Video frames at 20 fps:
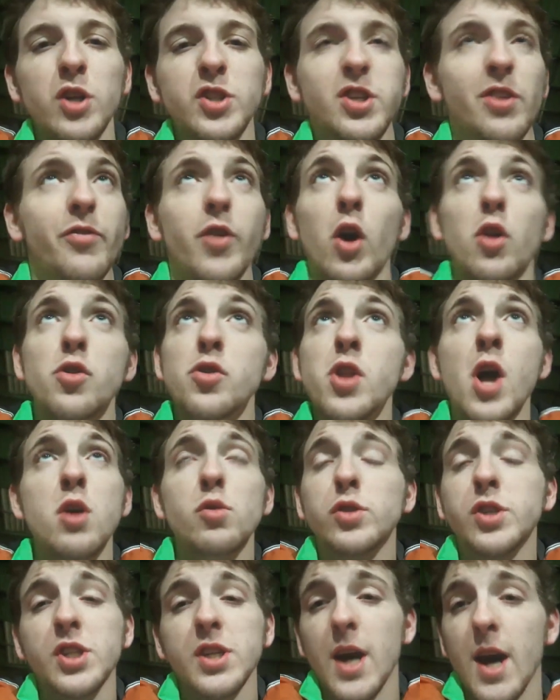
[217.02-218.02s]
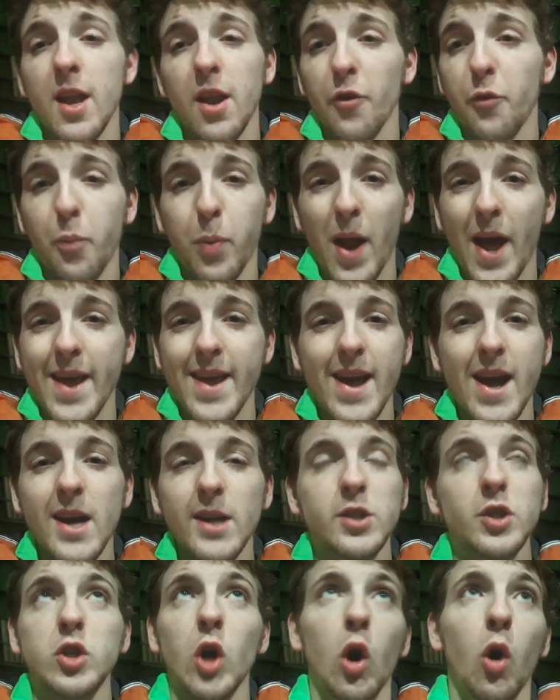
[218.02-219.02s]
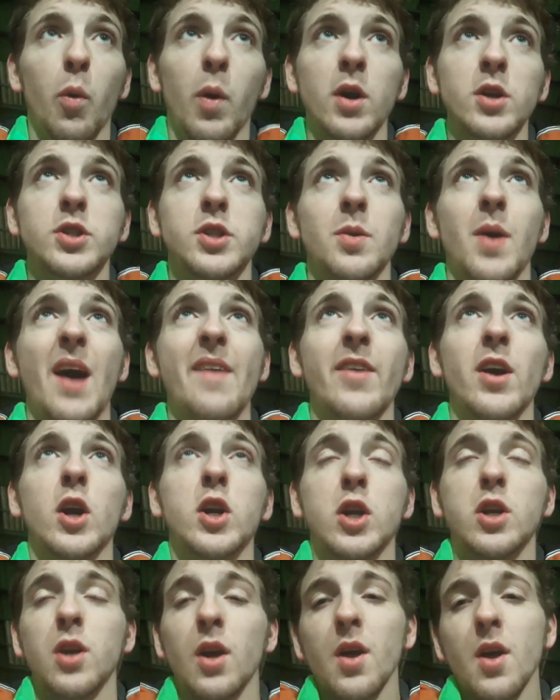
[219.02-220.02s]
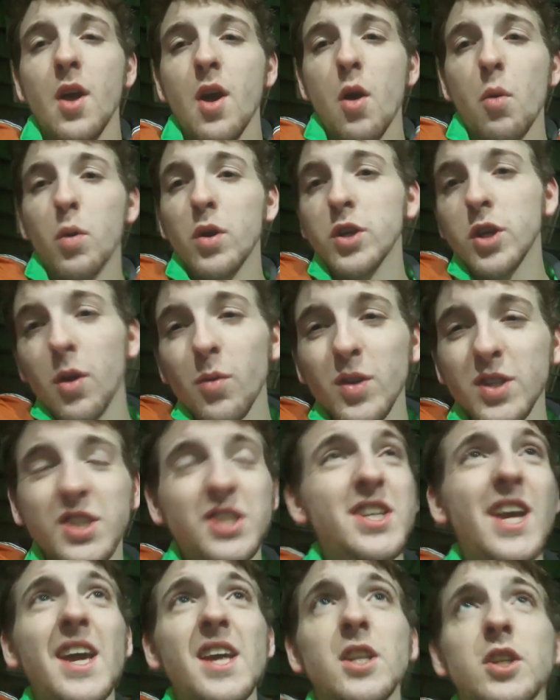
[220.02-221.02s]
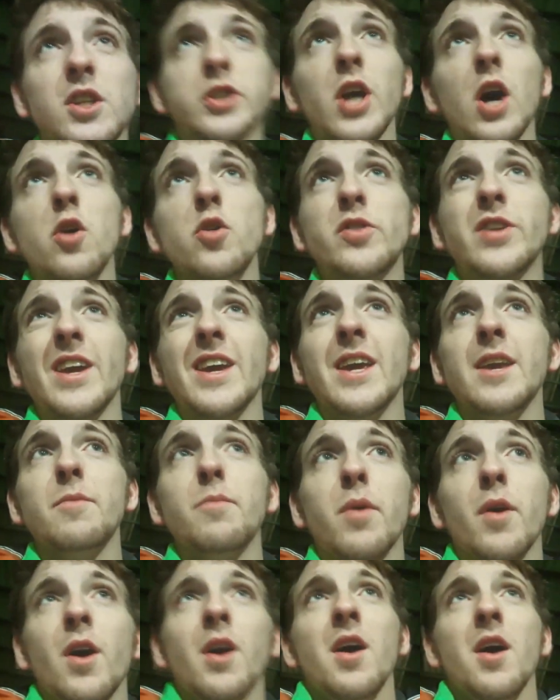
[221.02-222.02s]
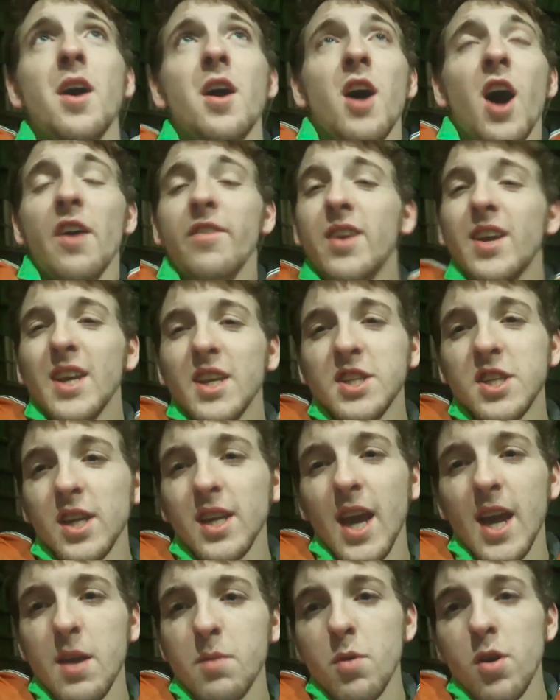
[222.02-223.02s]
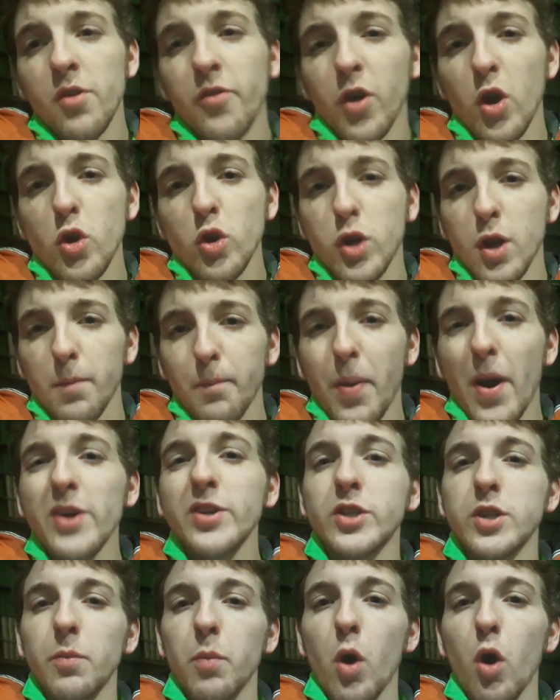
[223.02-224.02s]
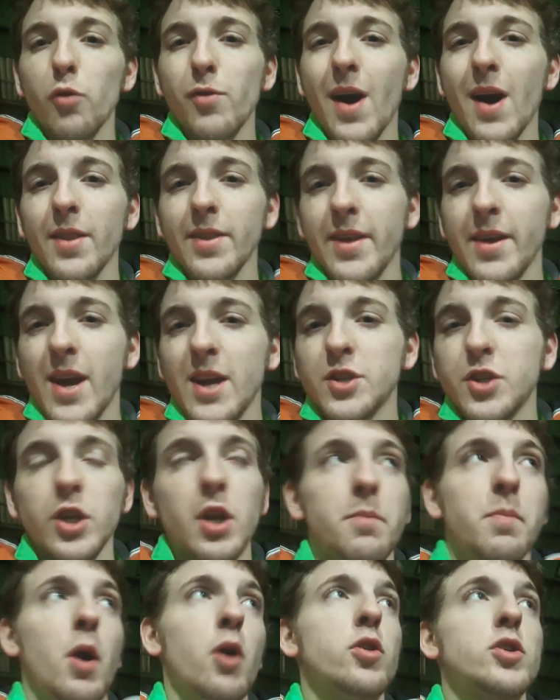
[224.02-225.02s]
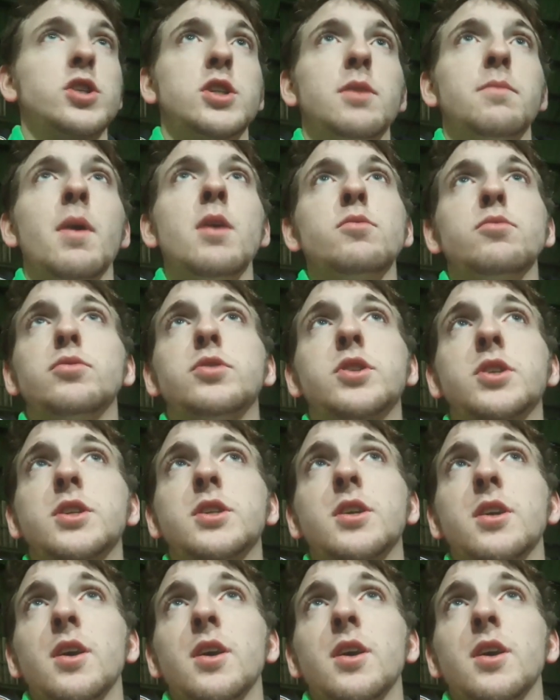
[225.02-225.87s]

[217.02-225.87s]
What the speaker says: Have got no style of play at all whatsoever. We're sitting so deep. I think it's a game of who can pass the ball around the edge of the box the most.